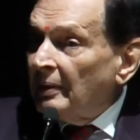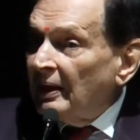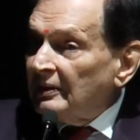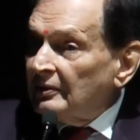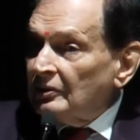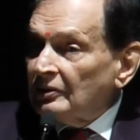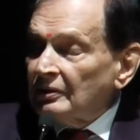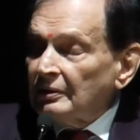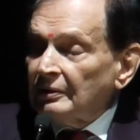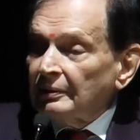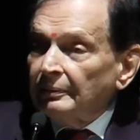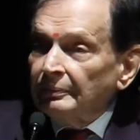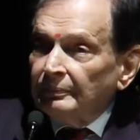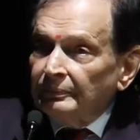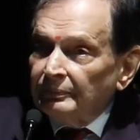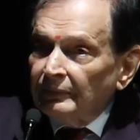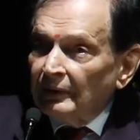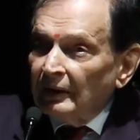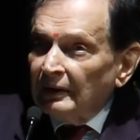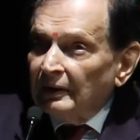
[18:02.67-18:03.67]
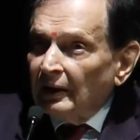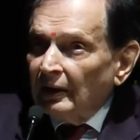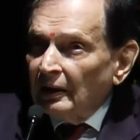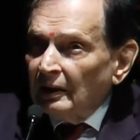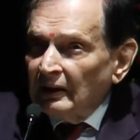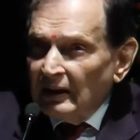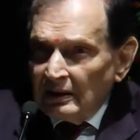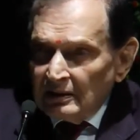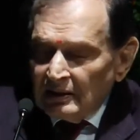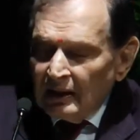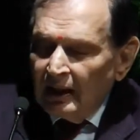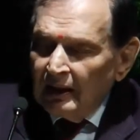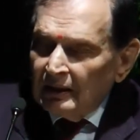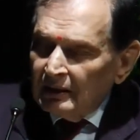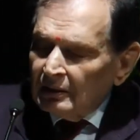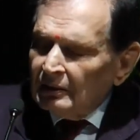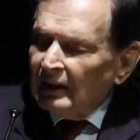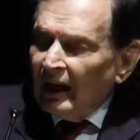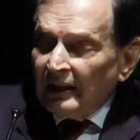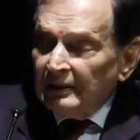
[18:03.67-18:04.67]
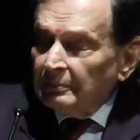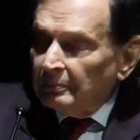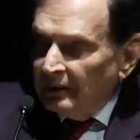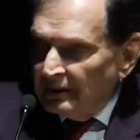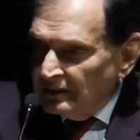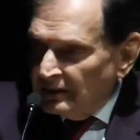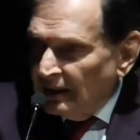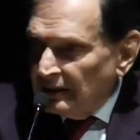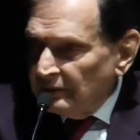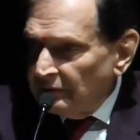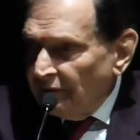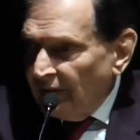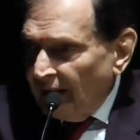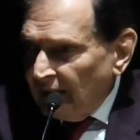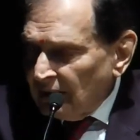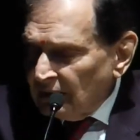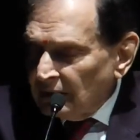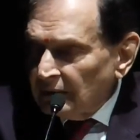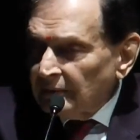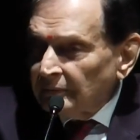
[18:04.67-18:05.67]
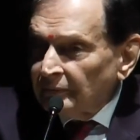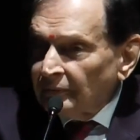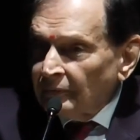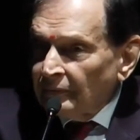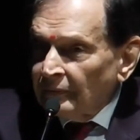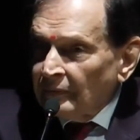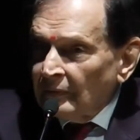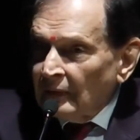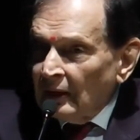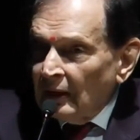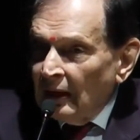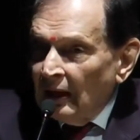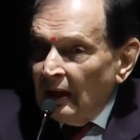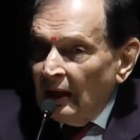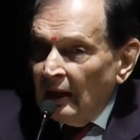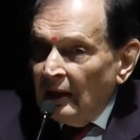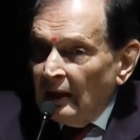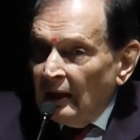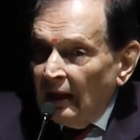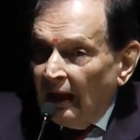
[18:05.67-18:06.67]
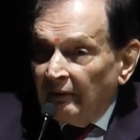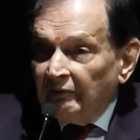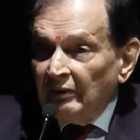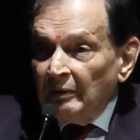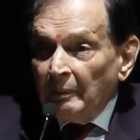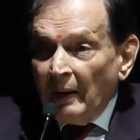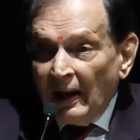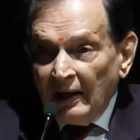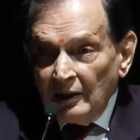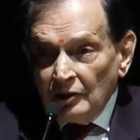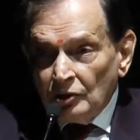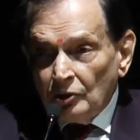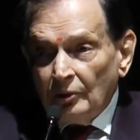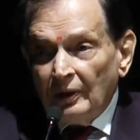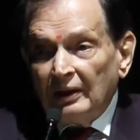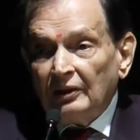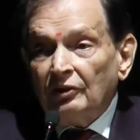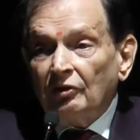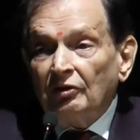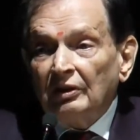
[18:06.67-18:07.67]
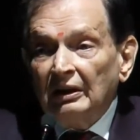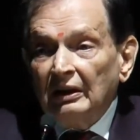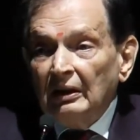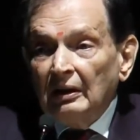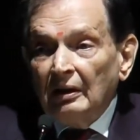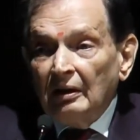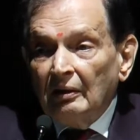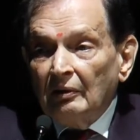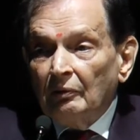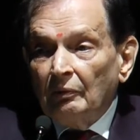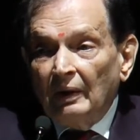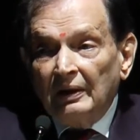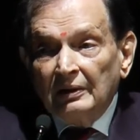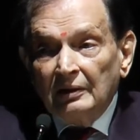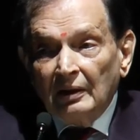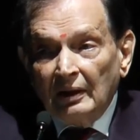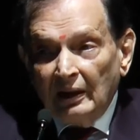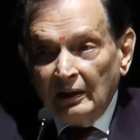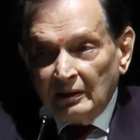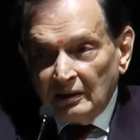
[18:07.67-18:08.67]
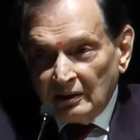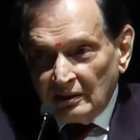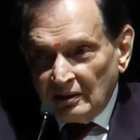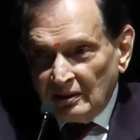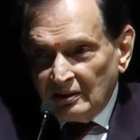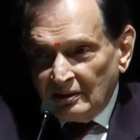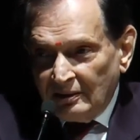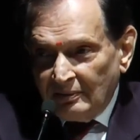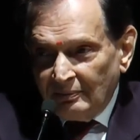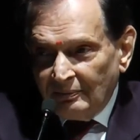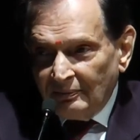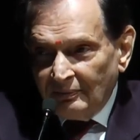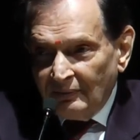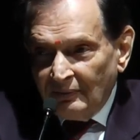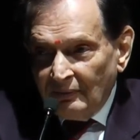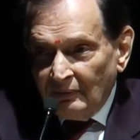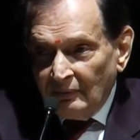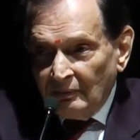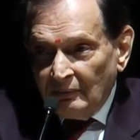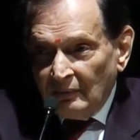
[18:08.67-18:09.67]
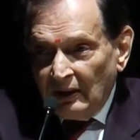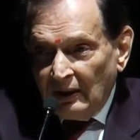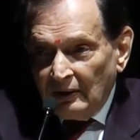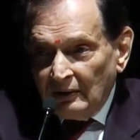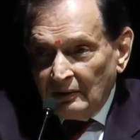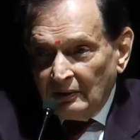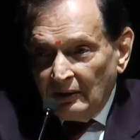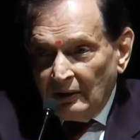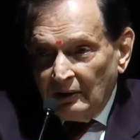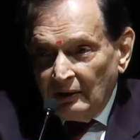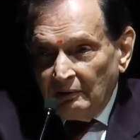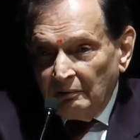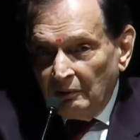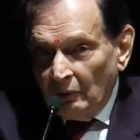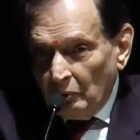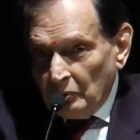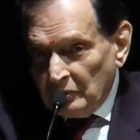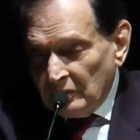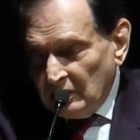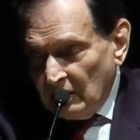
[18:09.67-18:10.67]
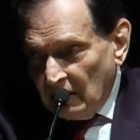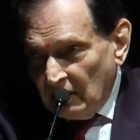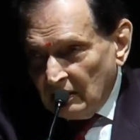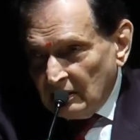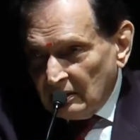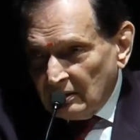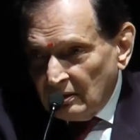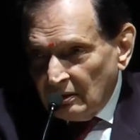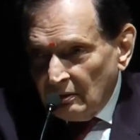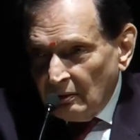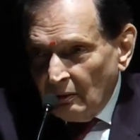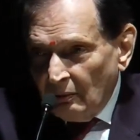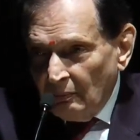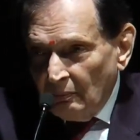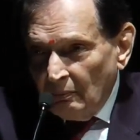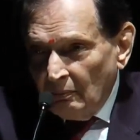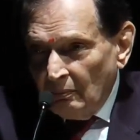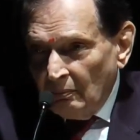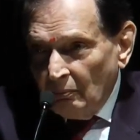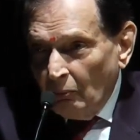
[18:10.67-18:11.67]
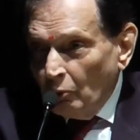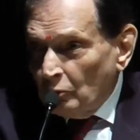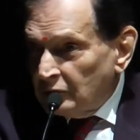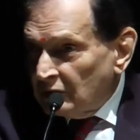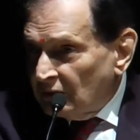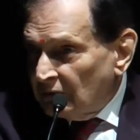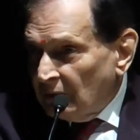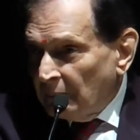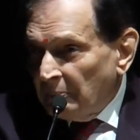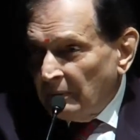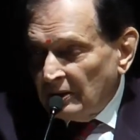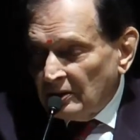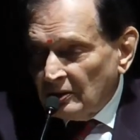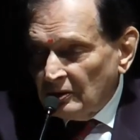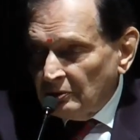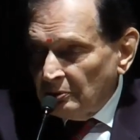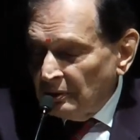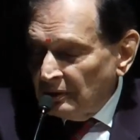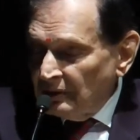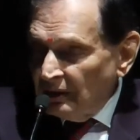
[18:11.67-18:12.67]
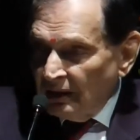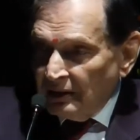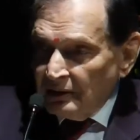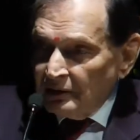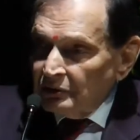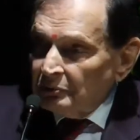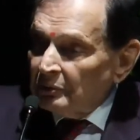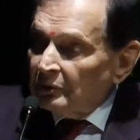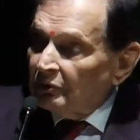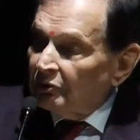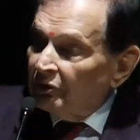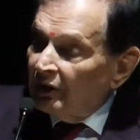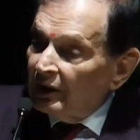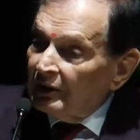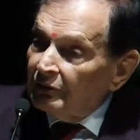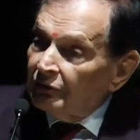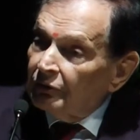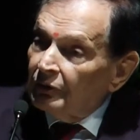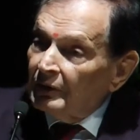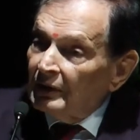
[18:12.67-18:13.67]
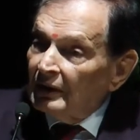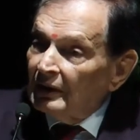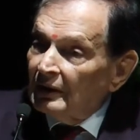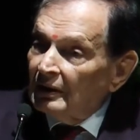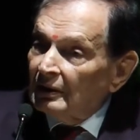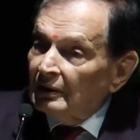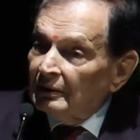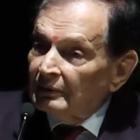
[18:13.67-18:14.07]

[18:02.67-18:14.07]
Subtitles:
beds, I think, yes, 9 beds in fact. And we managed to get 3 ventilators. In those days, most of the patients with tetanus were dreadfully ill.